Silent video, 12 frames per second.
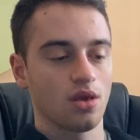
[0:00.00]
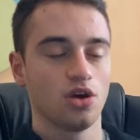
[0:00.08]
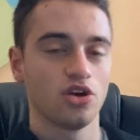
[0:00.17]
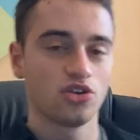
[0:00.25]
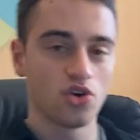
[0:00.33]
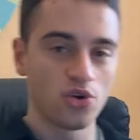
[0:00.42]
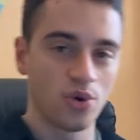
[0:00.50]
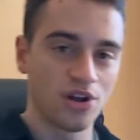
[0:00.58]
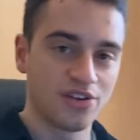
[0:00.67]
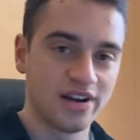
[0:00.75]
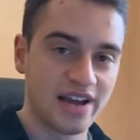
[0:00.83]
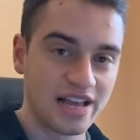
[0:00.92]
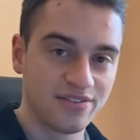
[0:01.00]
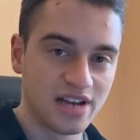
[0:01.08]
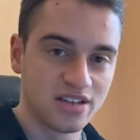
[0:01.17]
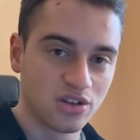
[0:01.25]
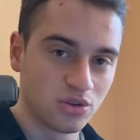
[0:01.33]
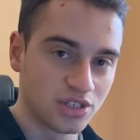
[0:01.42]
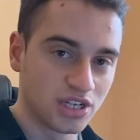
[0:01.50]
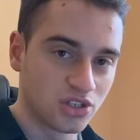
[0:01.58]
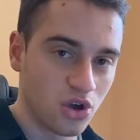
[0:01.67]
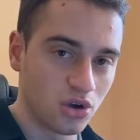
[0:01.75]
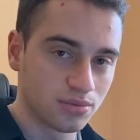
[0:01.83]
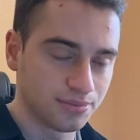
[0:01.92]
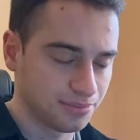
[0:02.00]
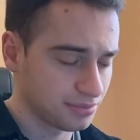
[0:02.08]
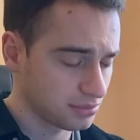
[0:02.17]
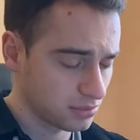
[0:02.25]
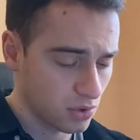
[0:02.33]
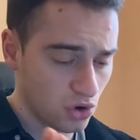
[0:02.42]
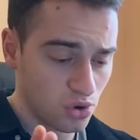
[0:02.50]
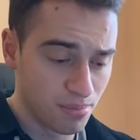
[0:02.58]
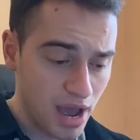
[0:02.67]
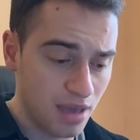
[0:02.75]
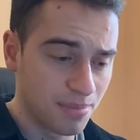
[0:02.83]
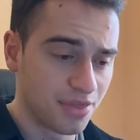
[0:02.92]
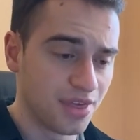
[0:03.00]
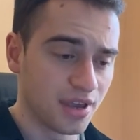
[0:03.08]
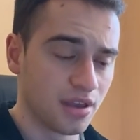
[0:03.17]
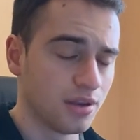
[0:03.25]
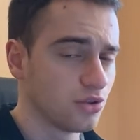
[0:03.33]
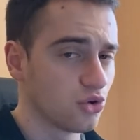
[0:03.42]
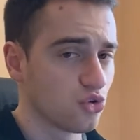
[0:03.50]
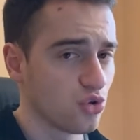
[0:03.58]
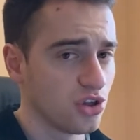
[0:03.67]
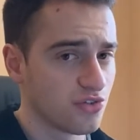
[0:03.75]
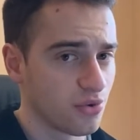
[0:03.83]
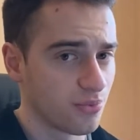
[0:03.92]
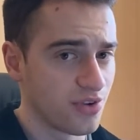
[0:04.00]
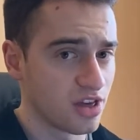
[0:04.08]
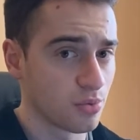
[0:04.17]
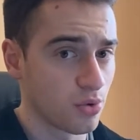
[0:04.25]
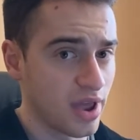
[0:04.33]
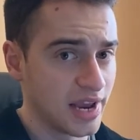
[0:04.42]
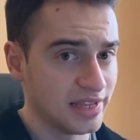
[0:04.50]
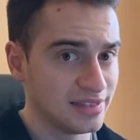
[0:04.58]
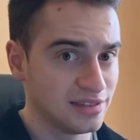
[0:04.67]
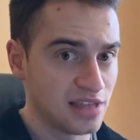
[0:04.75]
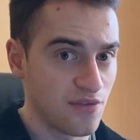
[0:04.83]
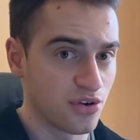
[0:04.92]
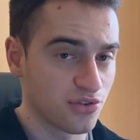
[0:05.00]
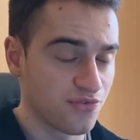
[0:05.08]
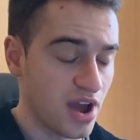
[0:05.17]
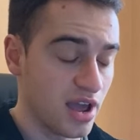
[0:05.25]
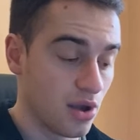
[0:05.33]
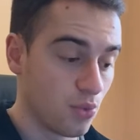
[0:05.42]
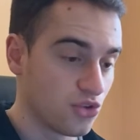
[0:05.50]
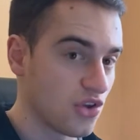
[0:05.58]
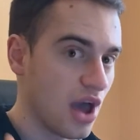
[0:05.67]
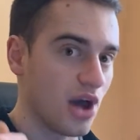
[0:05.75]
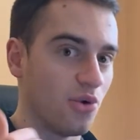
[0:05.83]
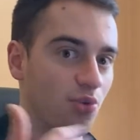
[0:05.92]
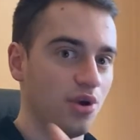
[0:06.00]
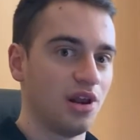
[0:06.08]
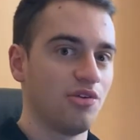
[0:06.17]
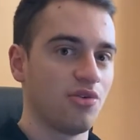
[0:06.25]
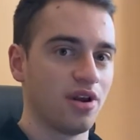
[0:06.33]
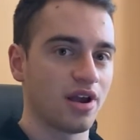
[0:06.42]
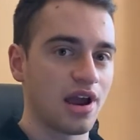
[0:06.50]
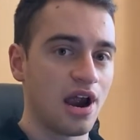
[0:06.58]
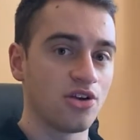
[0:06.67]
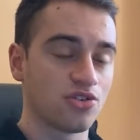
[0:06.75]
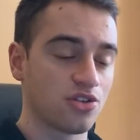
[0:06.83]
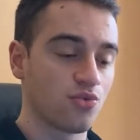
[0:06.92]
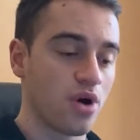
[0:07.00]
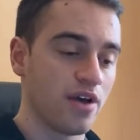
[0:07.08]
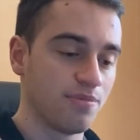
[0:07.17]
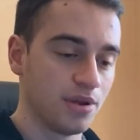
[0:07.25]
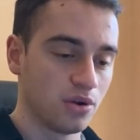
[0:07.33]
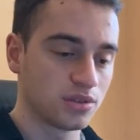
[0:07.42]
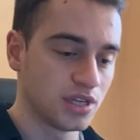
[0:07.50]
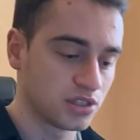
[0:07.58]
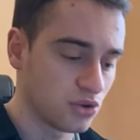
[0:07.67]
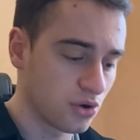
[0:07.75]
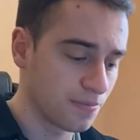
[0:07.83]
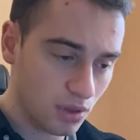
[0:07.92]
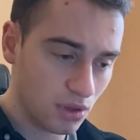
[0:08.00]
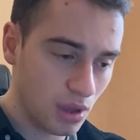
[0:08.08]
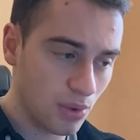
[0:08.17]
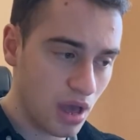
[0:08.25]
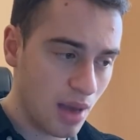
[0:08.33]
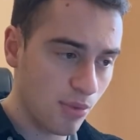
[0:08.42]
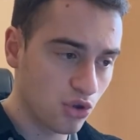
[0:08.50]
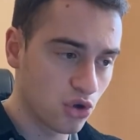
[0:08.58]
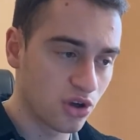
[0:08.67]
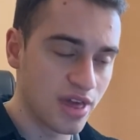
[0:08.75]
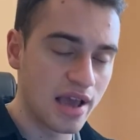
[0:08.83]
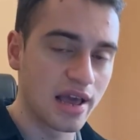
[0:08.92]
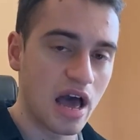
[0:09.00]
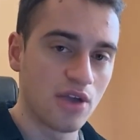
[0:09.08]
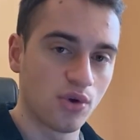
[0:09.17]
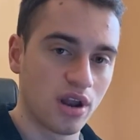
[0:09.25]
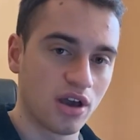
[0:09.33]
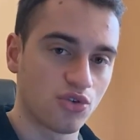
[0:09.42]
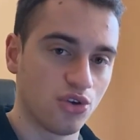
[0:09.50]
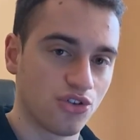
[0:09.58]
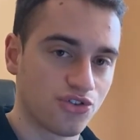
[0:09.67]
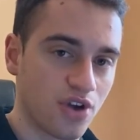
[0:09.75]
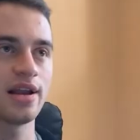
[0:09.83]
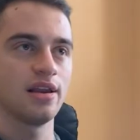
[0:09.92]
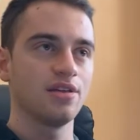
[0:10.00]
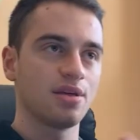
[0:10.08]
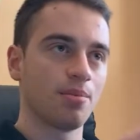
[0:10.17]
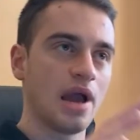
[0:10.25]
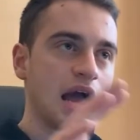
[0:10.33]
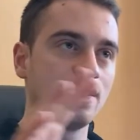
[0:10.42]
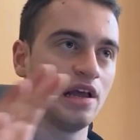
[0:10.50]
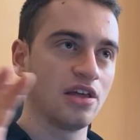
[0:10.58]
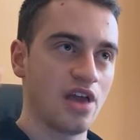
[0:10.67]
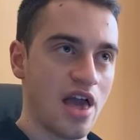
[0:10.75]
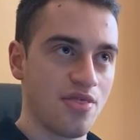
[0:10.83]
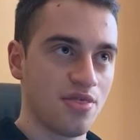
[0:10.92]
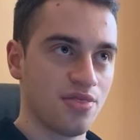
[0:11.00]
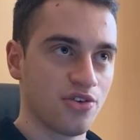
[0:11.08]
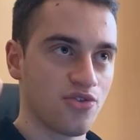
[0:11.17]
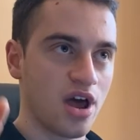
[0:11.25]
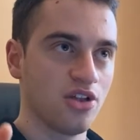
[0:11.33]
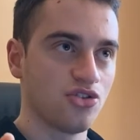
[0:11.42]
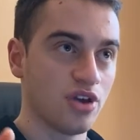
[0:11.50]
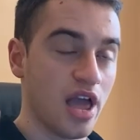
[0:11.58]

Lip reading: So you want to start advertising on TikTok, or you might be thinking to switch from Facebook and diversify, which I really encourage. That's why I've been on TikTok. I'm going to show you exactly how you can actually start, some guidelines and the strategy.